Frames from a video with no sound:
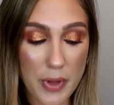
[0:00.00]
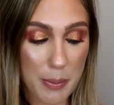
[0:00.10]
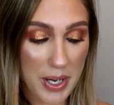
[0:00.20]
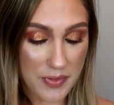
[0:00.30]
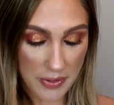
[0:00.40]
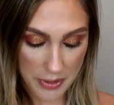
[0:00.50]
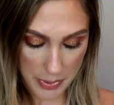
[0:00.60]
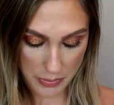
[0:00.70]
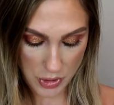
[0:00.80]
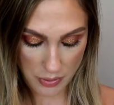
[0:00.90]
but I've definitely
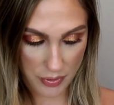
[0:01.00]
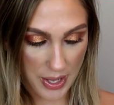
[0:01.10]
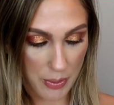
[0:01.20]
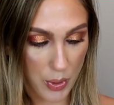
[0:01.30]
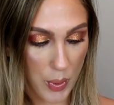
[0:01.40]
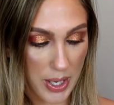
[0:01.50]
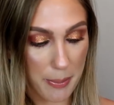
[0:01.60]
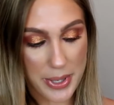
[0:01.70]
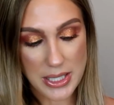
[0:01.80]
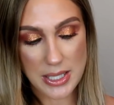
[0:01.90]
been reaching for that one quite a
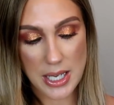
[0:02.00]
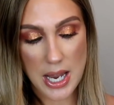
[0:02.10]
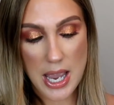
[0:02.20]
bit.